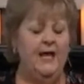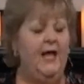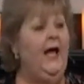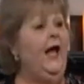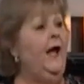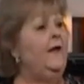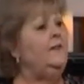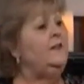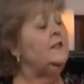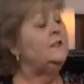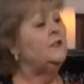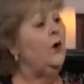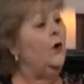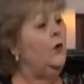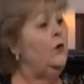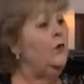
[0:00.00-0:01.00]
And this
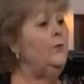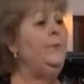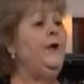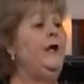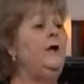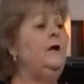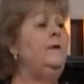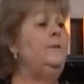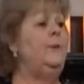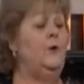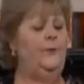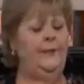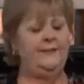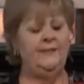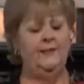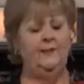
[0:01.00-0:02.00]
whole parable
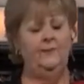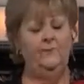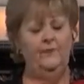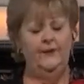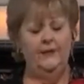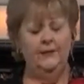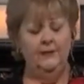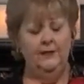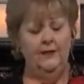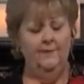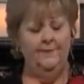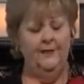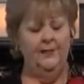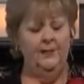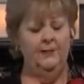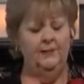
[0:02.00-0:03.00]
was infinitely
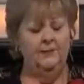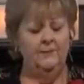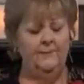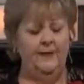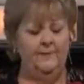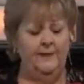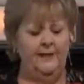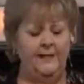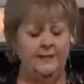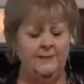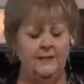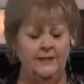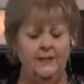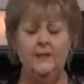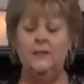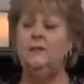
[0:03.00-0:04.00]
appealing to me because it
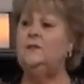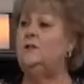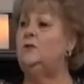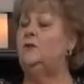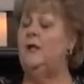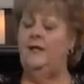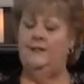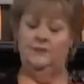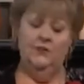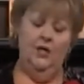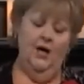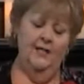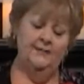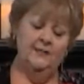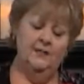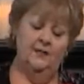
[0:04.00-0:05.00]
illustrates
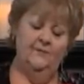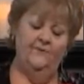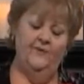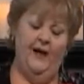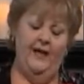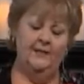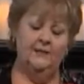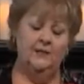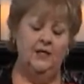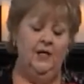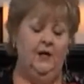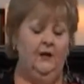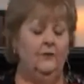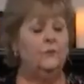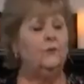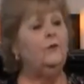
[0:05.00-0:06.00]
cause and effect
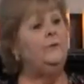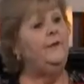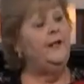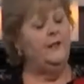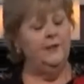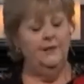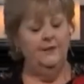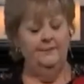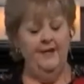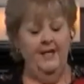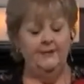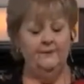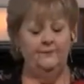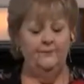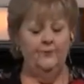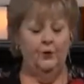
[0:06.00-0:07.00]
through myth and
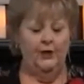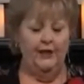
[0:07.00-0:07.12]
metaphor.